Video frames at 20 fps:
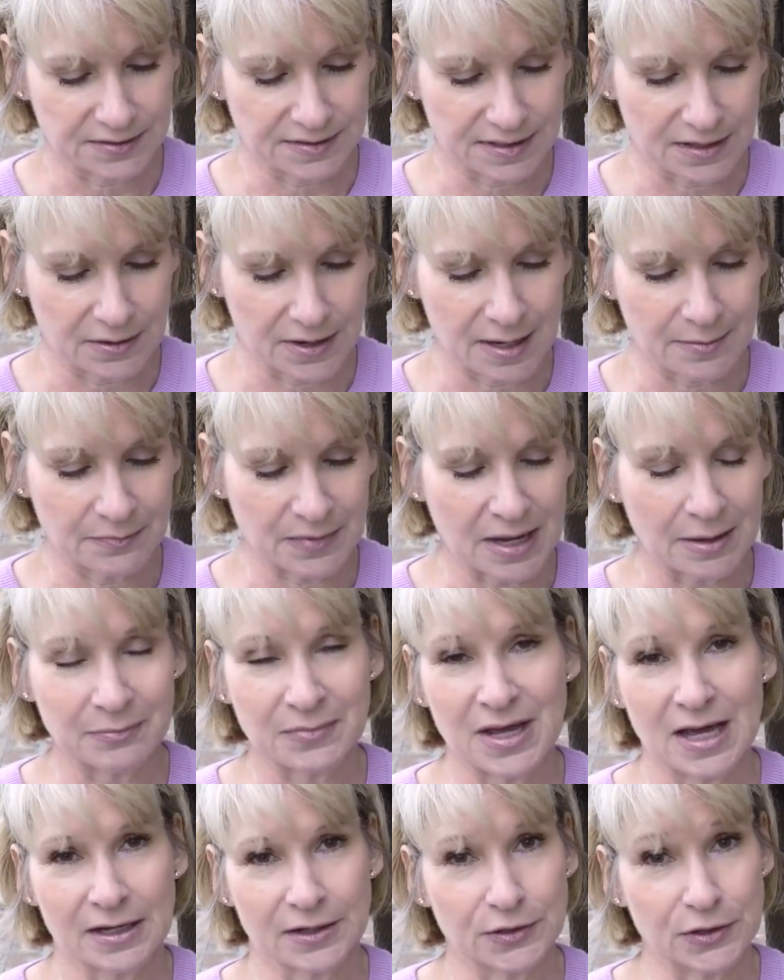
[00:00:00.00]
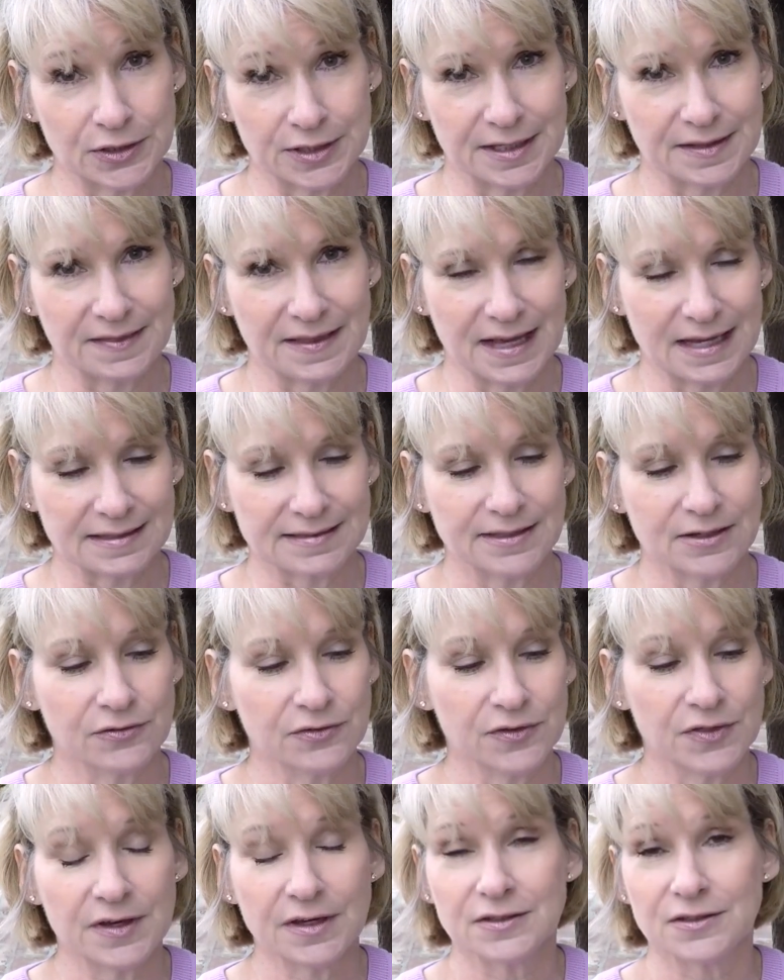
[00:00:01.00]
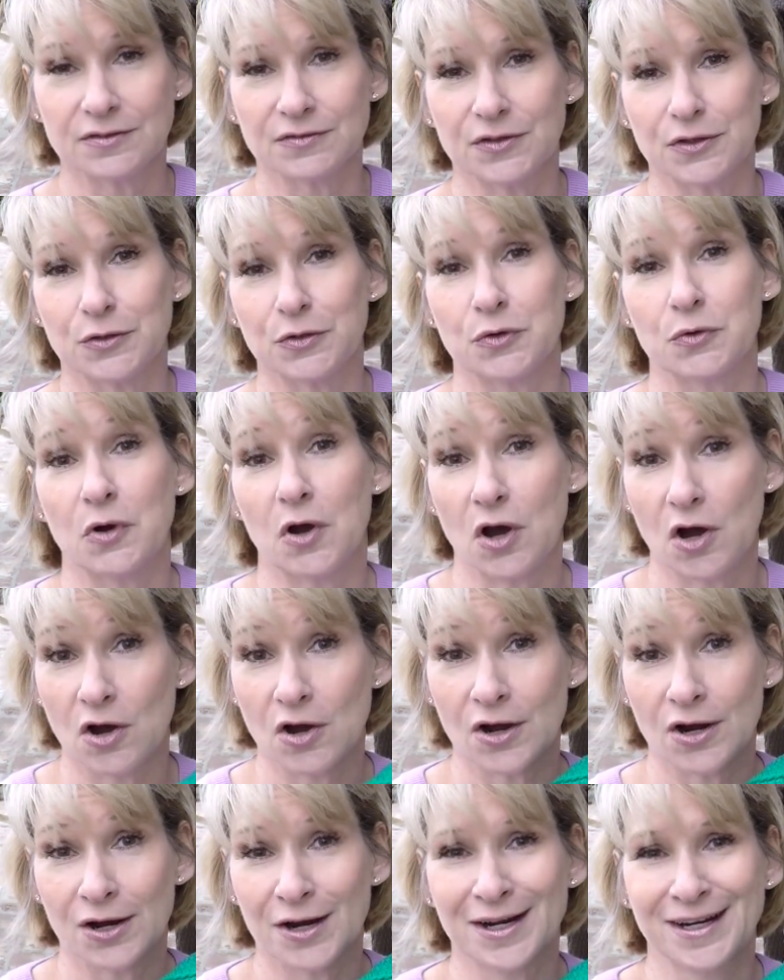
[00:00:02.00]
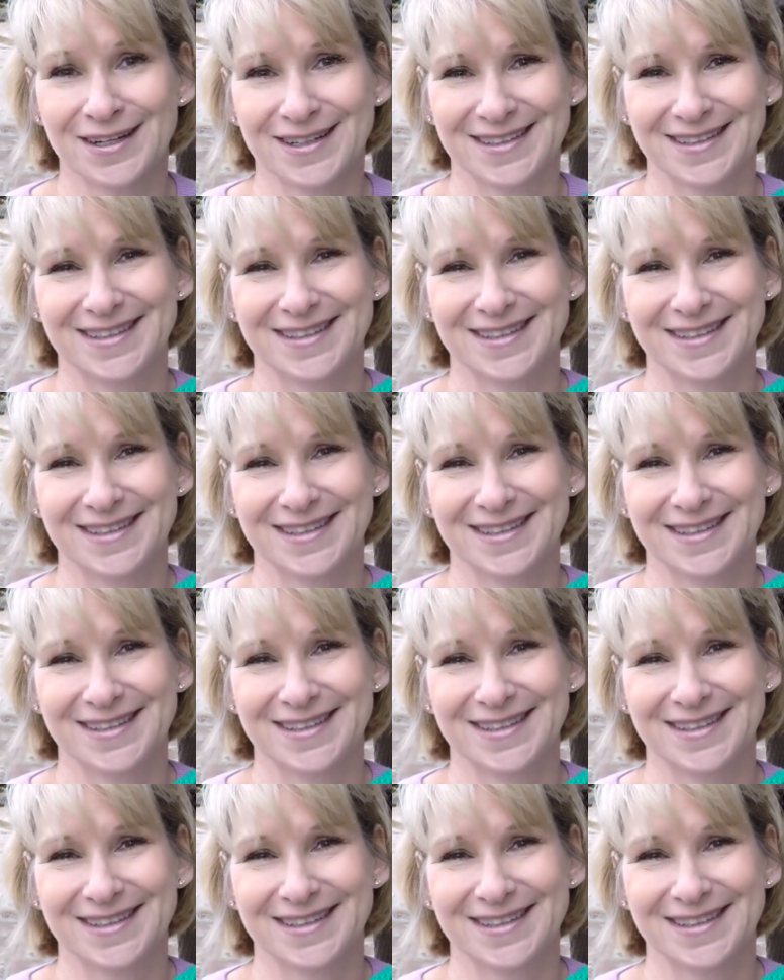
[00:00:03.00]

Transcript: So I'm not good at that. So for those of you who are,